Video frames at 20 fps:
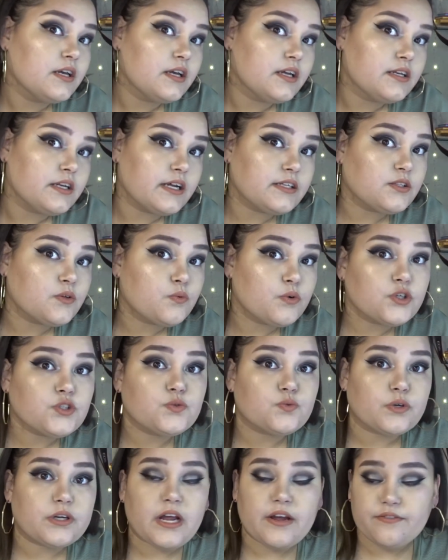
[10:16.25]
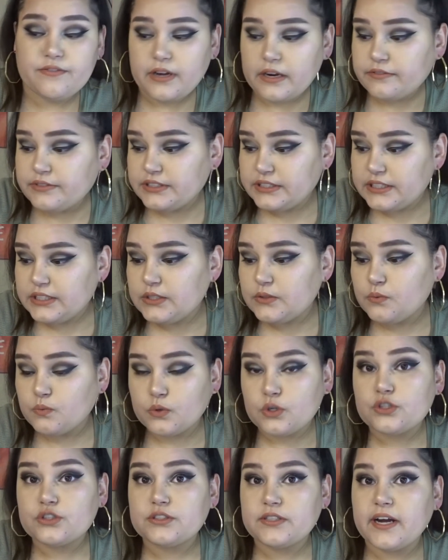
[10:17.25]
Not the worst one. I've seen
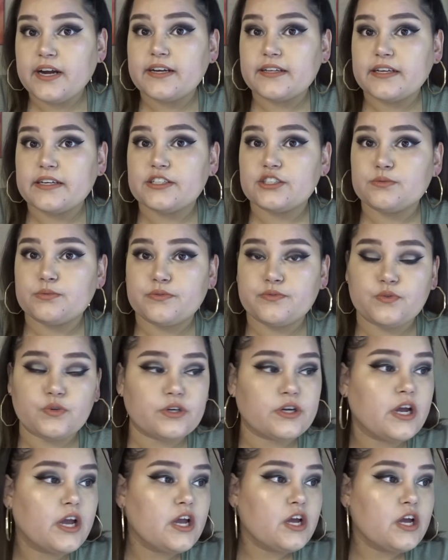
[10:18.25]
worse highlighters before.